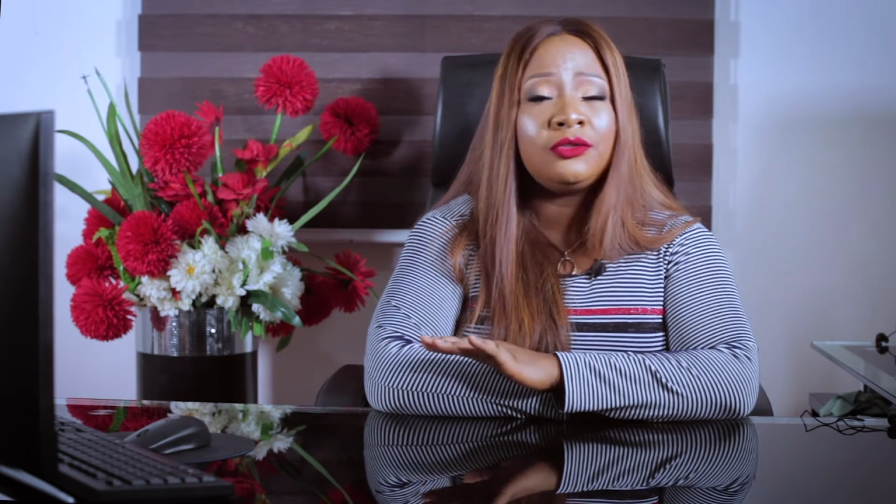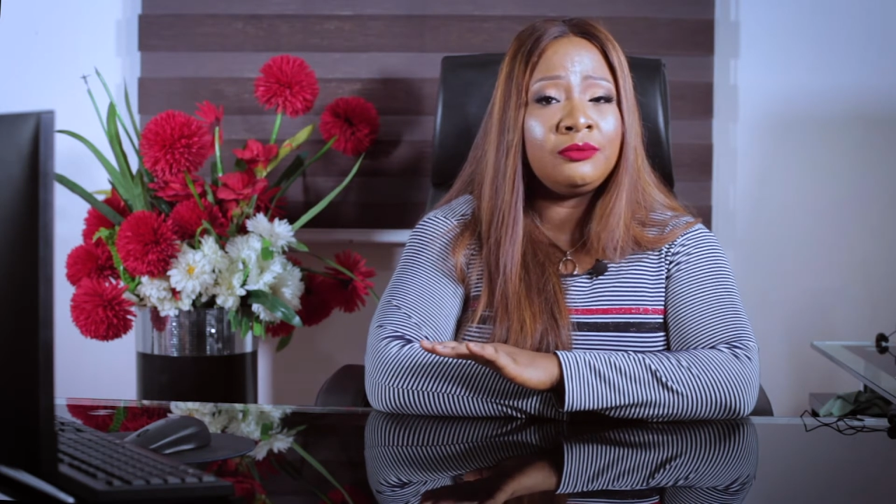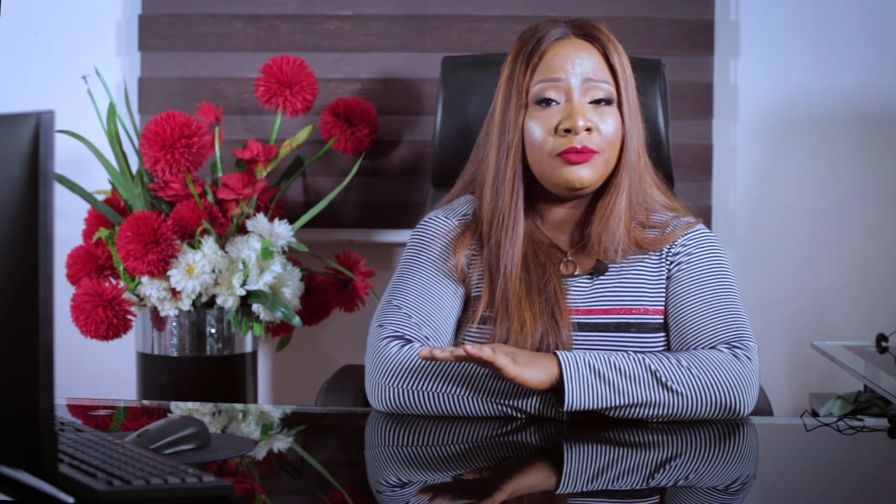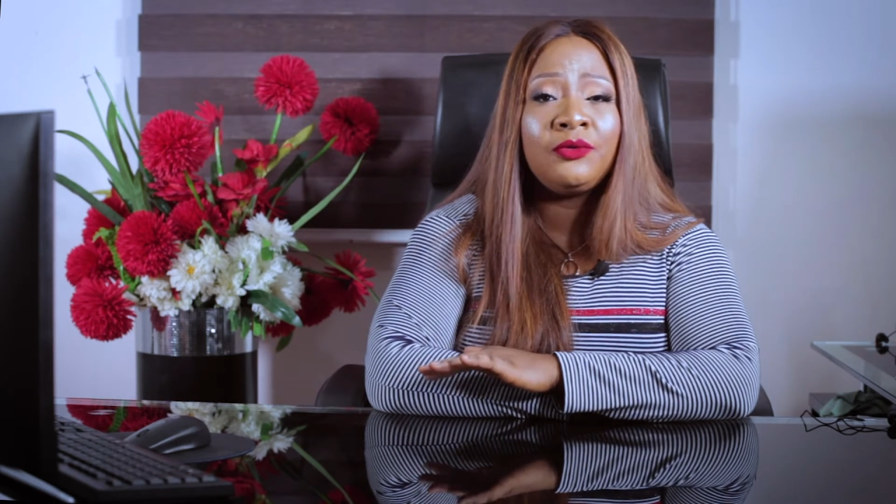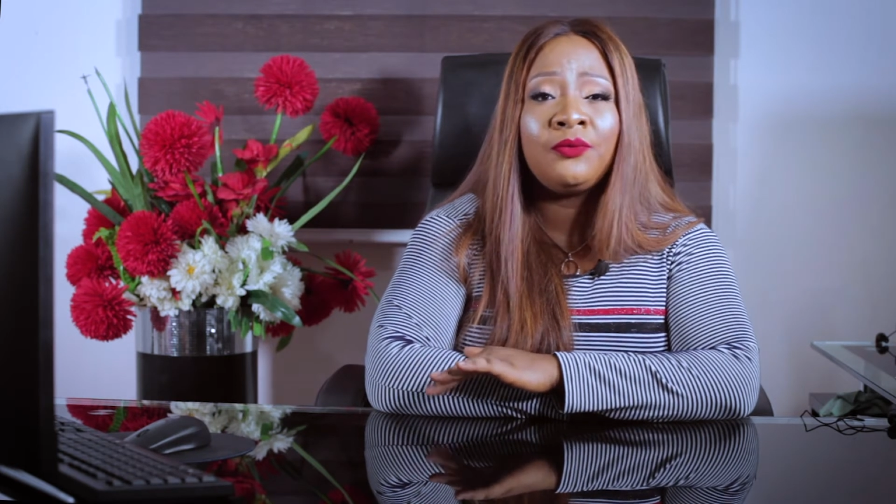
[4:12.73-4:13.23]

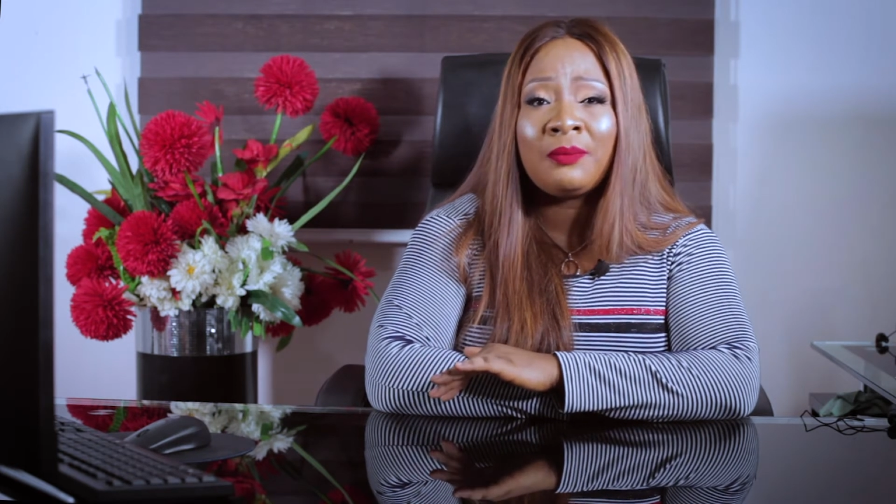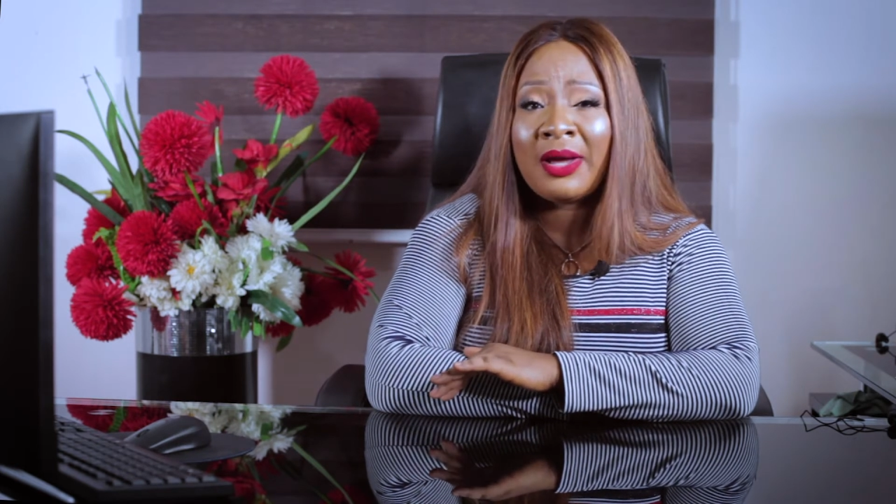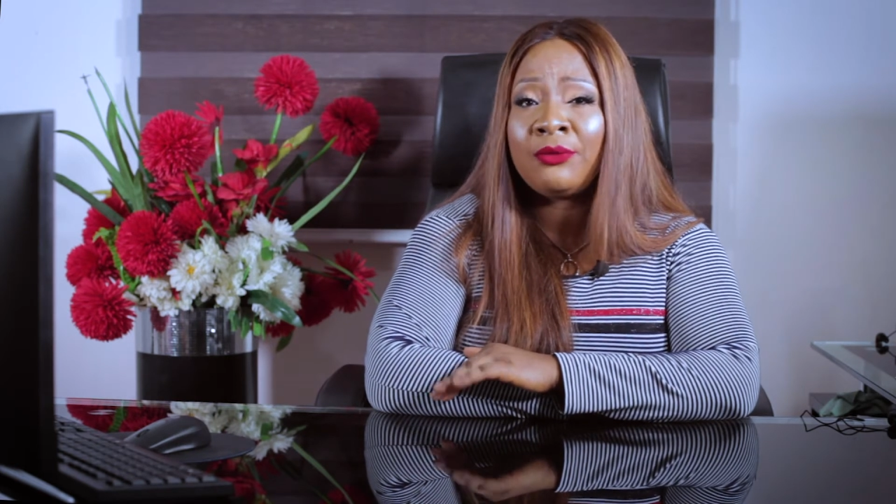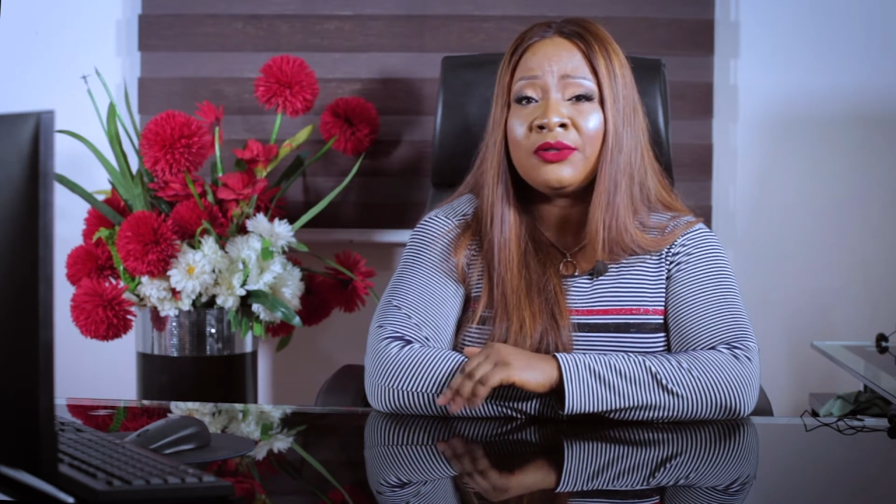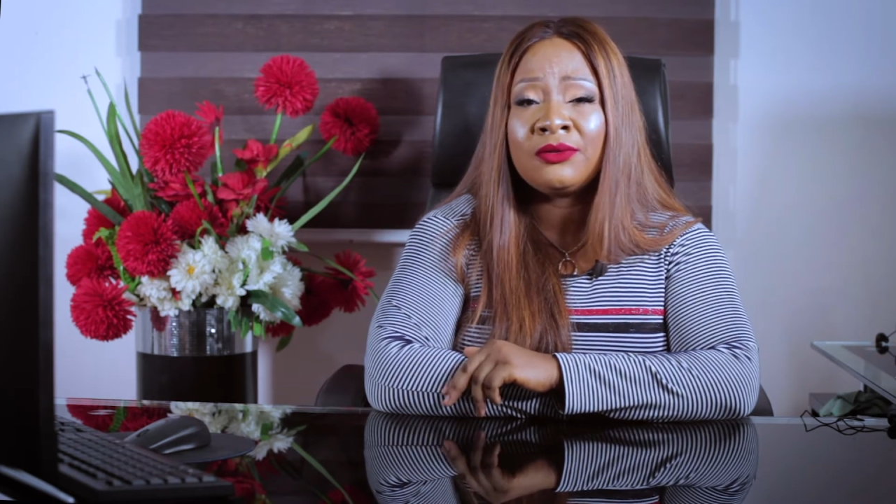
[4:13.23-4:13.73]
you
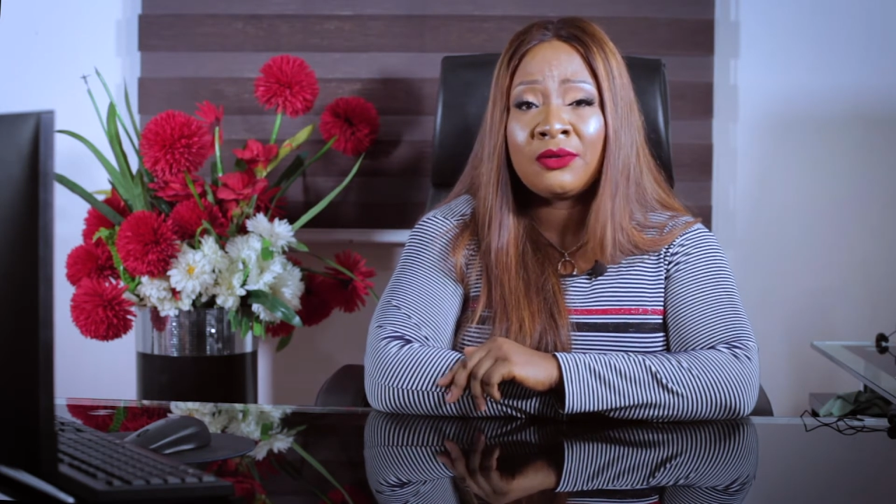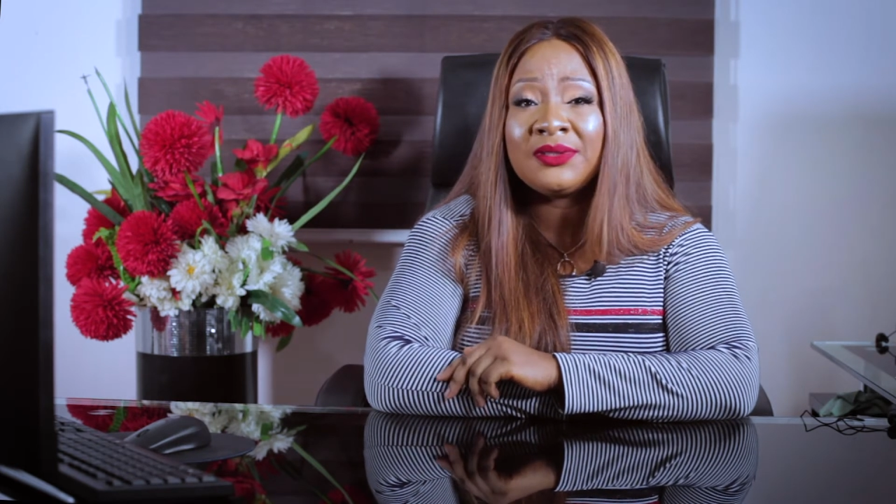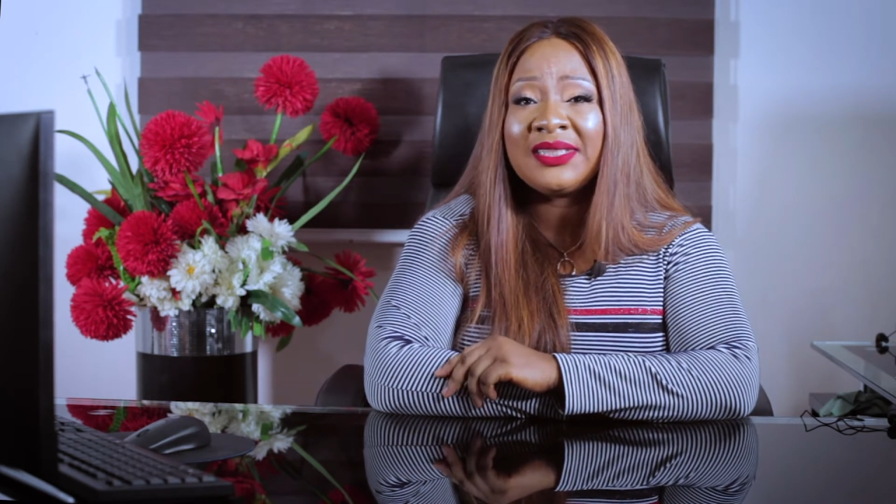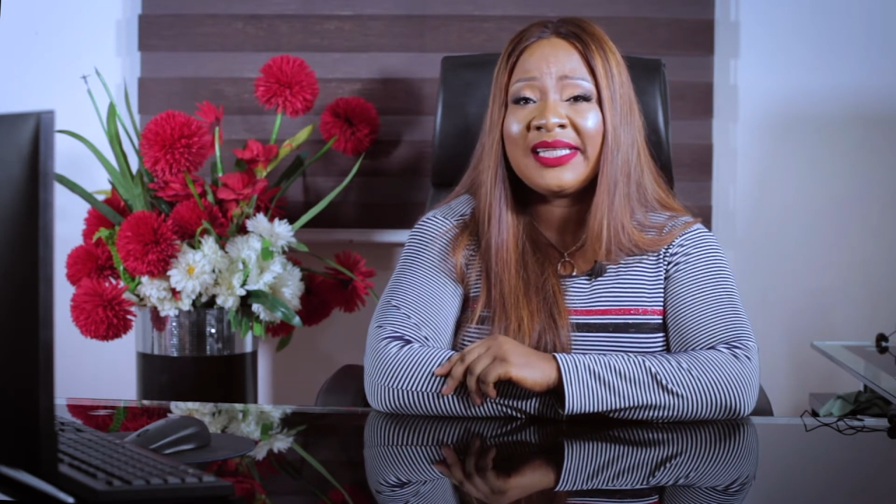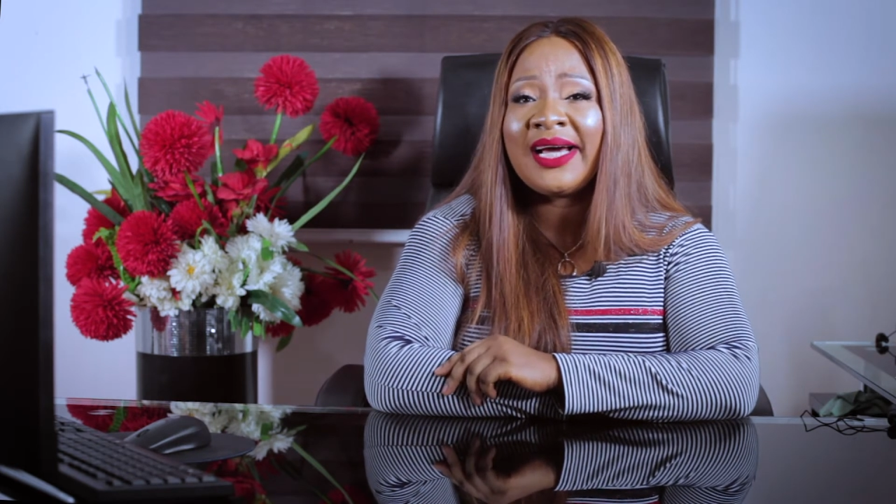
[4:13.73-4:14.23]
might want to
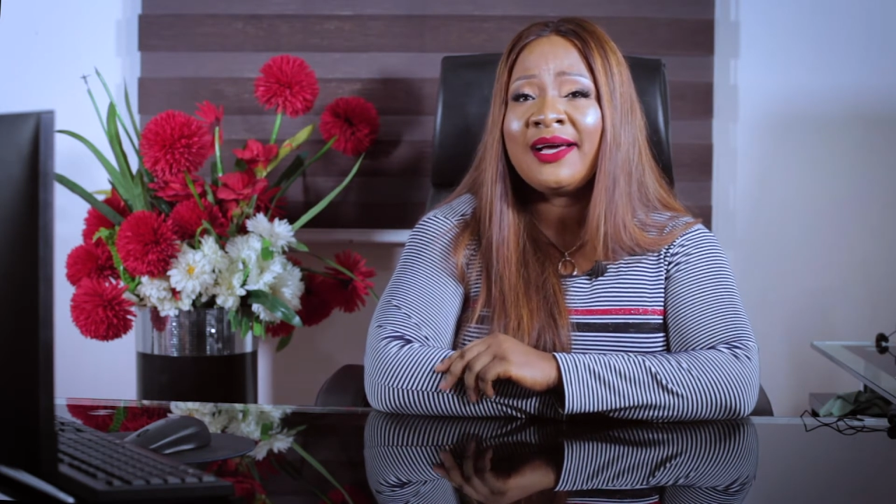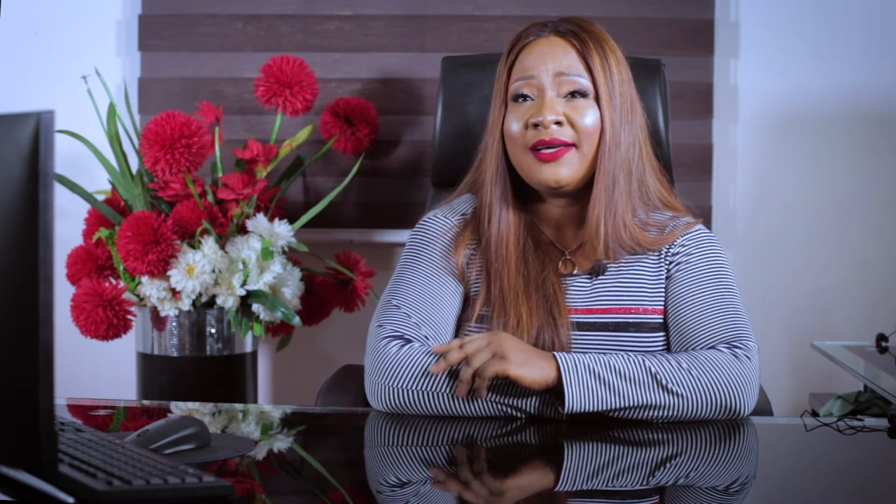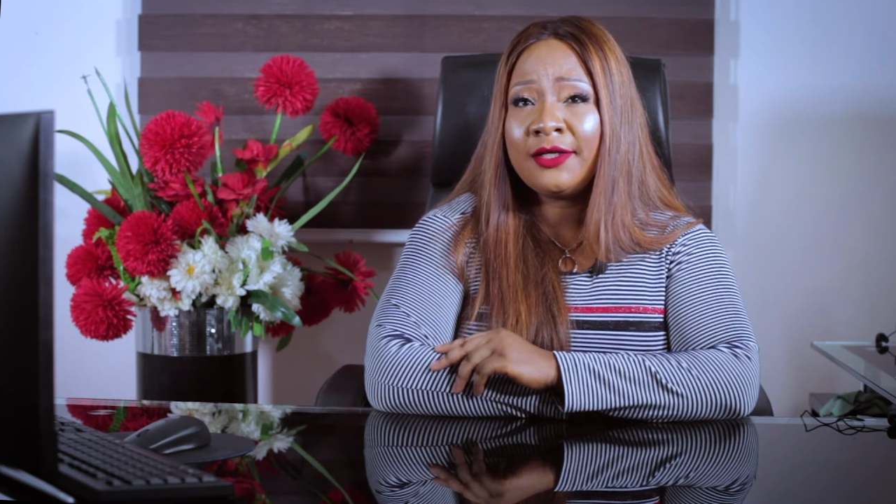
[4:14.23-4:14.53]
consider